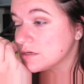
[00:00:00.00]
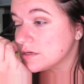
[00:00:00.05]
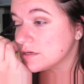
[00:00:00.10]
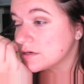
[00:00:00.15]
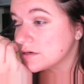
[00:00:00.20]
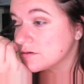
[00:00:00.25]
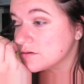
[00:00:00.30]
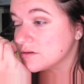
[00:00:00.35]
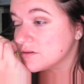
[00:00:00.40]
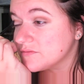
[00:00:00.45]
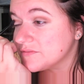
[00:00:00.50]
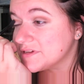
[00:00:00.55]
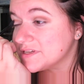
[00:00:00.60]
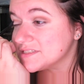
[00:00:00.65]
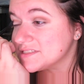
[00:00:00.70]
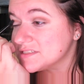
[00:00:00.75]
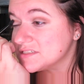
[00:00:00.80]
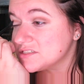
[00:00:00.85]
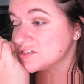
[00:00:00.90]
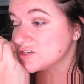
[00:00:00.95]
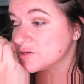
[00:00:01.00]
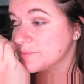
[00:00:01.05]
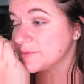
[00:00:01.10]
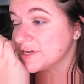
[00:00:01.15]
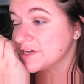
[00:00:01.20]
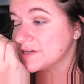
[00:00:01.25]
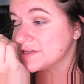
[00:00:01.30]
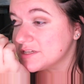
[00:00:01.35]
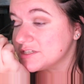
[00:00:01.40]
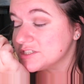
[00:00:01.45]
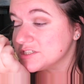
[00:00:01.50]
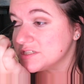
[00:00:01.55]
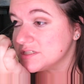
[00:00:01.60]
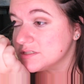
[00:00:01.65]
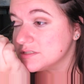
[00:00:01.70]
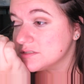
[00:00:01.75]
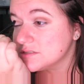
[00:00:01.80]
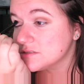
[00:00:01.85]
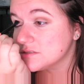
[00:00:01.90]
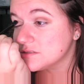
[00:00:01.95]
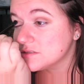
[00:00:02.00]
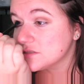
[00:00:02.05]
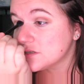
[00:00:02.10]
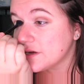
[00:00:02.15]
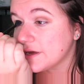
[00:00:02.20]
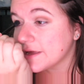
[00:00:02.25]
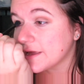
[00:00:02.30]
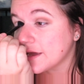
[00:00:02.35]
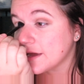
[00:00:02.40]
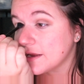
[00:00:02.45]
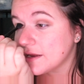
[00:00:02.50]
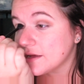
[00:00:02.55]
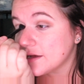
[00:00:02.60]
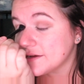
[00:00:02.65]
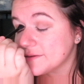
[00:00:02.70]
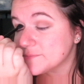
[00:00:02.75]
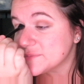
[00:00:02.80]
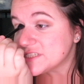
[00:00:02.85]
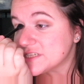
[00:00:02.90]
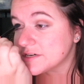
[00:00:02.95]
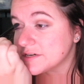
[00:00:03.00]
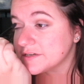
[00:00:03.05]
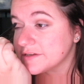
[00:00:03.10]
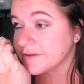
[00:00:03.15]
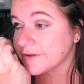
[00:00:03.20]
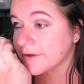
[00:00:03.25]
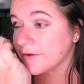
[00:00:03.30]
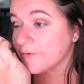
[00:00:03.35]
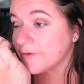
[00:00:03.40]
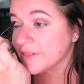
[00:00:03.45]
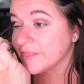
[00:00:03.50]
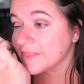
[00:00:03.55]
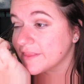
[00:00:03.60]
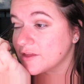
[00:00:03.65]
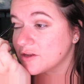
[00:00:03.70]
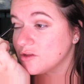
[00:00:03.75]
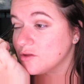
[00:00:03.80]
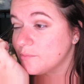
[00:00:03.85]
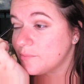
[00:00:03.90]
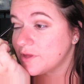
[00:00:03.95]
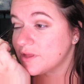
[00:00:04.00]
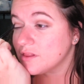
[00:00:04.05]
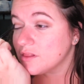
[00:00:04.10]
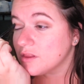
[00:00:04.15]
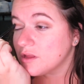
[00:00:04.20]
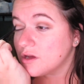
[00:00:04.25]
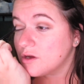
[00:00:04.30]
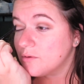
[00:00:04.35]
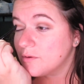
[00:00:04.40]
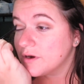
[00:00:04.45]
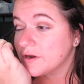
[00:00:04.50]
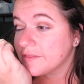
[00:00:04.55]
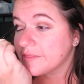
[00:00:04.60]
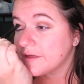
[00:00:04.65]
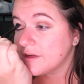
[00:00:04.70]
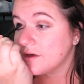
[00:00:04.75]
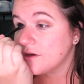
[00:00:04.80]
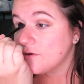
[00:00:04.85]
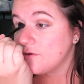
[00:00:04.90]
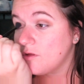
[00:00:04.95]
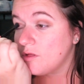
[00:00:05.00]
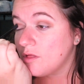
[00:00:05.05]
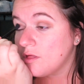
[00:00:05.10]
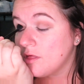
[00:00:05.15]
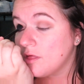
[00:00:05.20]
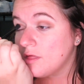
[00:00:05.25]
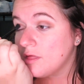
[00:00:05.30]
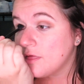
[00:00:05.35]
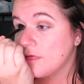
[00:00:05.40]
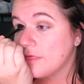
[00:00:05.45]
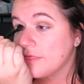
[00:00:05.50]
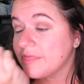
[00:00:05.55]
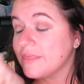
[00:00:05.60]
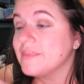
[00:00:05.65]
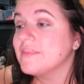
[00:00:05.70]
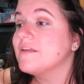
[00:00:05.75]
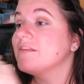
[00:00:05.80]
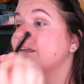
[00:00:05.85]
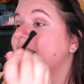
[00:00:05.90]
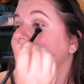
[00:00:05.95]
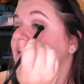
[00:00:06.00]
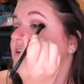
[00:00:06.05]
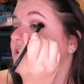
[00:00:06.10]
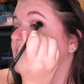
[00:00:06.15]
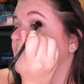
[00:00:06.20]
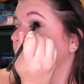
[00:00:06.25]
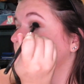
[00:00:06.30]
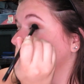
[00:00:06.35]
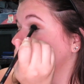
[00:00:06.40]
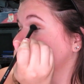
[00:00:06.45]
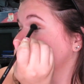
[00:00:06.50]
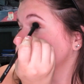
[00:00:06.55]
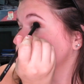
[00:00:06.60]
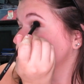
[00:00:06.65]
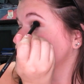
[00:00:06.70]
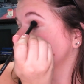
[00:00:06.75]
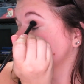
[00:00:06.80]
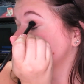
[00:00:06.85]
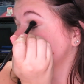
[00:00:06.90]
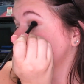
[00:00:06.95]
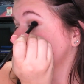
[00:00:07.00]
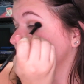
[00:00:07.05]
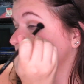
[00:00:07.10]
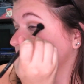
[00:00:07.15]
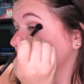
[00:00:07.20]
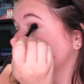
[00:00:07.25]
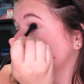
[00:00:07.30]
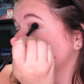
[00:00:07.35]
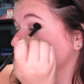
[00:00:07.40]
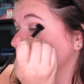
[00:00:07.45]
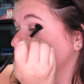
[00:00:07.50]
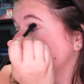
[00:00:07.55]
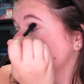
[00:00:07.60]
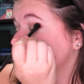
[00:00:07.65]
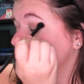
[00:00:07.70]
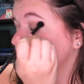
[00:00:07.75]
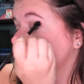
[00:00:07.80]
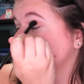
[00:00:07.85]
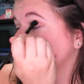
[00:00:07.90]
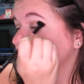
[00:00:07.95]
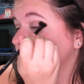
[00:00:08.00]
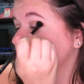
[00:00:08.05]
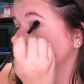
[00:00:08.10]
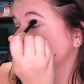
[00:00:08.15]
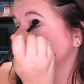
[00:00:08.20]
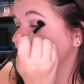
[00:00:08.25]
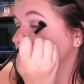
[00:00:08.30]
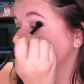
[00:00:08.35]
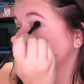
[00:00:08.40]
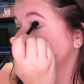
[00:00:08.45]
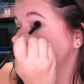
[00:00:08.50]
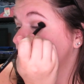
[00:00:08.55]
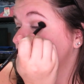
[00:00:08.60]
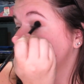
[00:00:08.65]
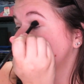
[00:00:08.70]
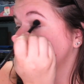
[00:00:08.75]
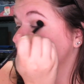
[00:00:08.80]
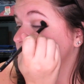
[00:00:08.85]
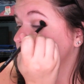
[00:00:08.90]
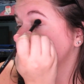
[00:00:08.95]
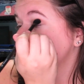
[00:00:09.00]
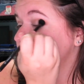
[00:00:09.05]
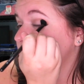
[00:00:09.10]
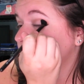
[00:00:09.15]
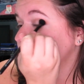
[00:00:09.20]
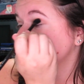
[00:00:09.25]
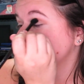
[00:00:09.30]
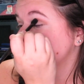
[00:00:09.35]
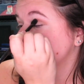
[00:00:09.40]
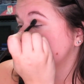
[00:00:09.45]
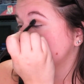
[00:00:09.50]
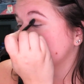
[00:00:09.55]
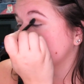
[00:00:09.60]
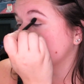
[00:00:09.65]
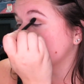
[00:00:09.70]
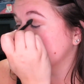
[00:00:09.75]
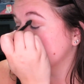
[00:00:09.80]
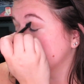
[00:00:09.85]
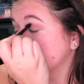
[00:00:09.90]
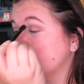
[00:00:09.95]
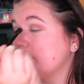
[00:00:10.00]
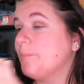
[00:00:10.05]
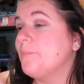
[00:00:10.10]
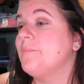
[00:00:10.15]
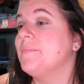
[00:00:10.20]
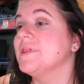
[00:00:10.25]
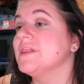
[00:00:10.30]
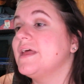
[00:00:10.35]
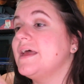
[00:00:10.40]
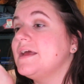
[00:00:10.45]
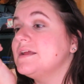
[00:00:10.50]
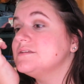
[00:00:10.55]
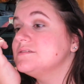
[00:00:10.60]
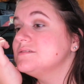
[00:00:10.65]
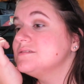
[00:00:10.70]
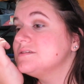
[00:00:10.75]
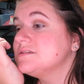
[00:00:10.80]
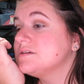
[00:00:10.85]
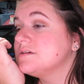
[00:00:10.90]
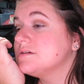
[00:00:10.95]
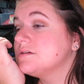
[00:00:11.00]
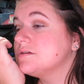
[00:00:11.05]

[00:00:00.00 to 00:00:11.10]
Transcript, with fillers: I don't know if that's the terminology. I kind of, I'm starting to go a little bit lower though than the lighter colors, so it like starts to blend